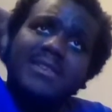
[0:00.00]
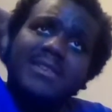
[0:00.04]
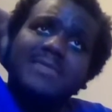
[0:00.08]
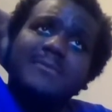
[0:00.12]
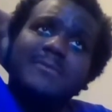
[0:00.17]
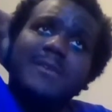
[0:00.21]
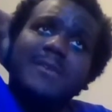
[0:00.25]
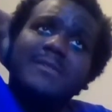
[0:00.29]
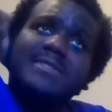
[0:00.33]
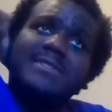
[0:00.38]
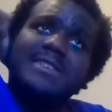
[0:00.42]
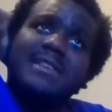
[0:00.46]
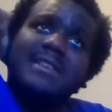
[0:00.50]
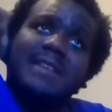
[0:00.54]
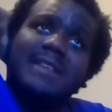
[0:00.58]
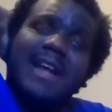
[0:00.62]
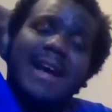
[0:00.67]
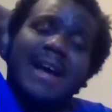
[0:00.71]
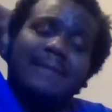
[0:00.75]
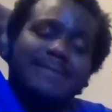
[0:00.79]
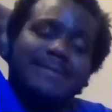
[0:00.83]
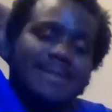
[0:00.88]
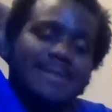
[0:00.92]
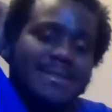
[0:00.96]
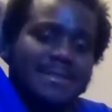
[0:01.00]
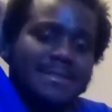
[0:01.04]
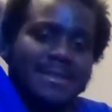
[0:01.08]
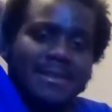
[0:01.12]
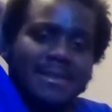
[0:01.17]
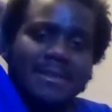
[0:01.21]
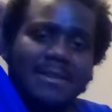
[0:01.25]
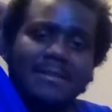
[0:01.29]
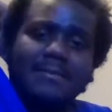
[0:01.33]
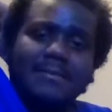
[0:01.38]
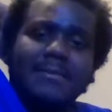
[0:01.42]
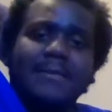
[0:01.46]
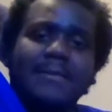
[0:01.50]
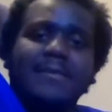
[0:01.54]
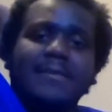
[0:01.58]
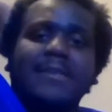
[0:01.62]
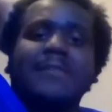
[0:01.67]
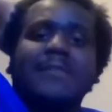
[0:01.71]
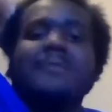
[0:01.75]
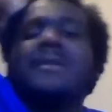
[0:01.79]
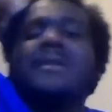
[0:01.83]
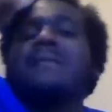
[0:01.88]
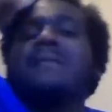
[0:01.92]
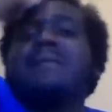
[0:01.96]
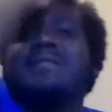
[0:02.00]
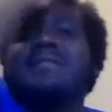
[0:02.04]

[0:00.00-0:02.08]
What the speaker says: a synopsis than a review, but I'm about to